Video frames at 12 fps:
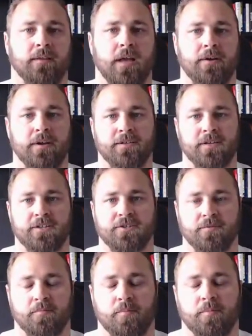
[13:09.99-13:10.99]
allow you to touch
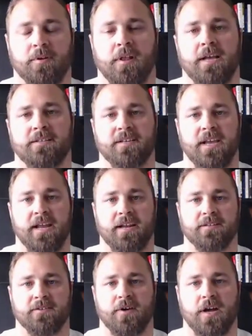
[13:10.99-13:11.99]
your clients and
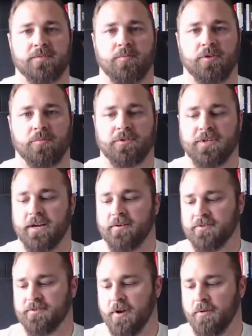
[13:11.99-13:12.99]
candidates across multiple
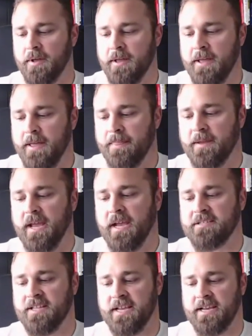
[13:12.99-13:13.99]
channels so the
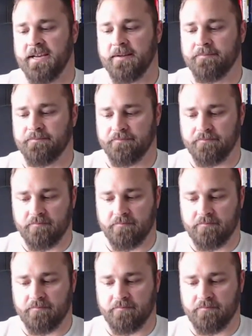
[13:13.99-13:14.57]
next thing